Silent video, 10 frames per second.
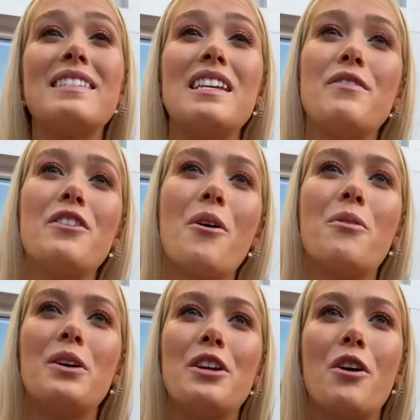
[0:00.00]
even
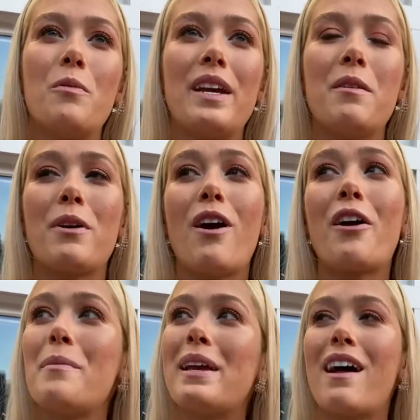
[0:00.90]
though, you know, we are
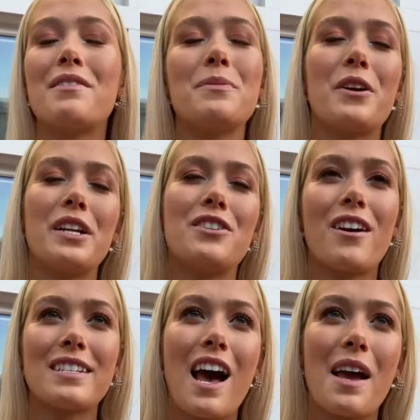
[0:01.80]
coming out of some pretty
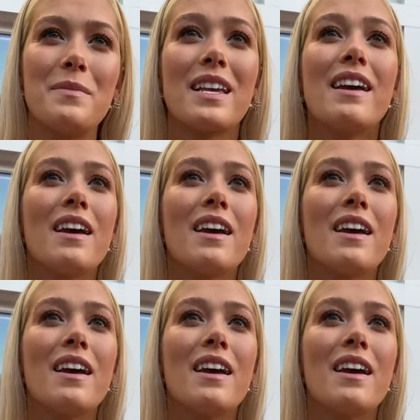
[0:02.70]
dark times,